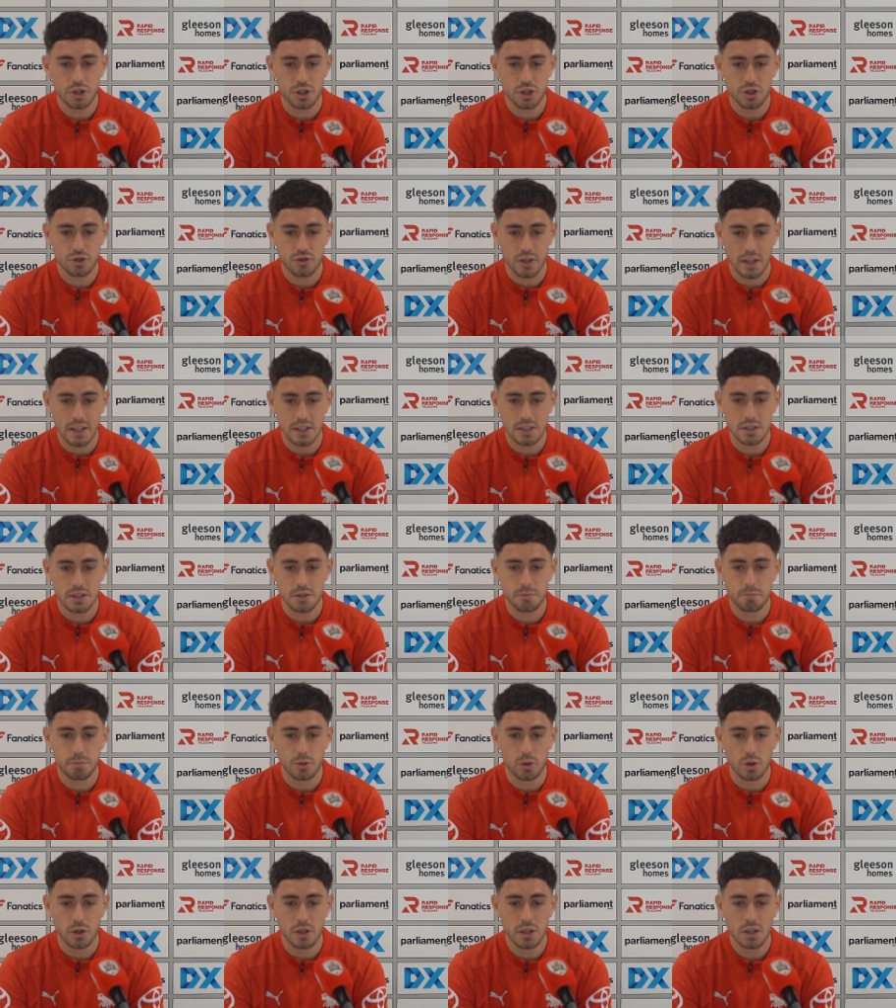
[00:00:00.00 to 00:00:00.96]
He's straight to the
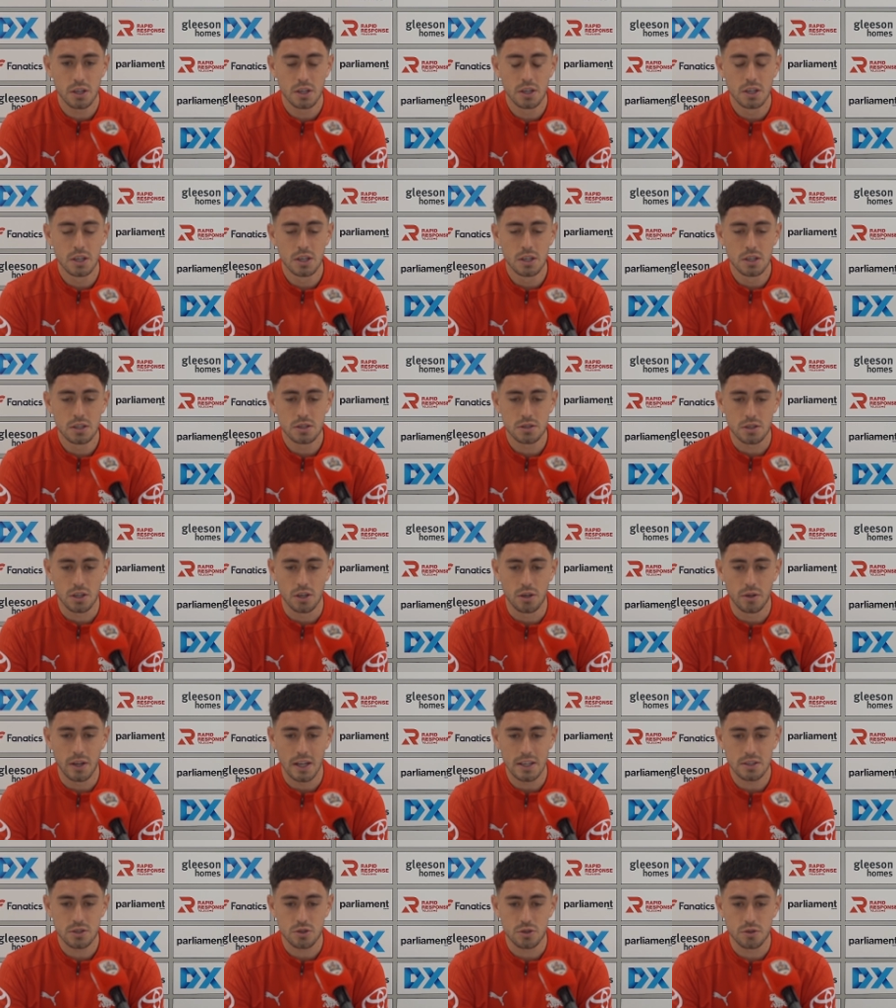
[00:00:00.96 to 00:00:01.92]
point, so
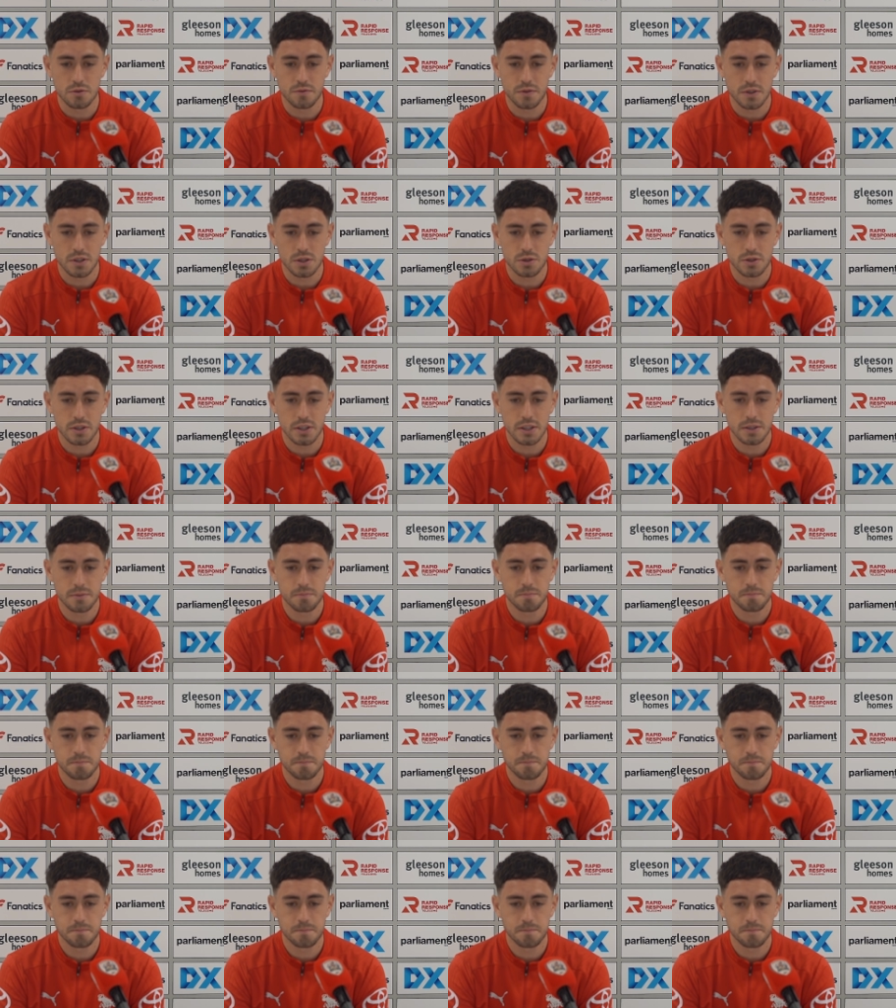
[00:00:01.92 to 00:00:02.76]
that's good for the team.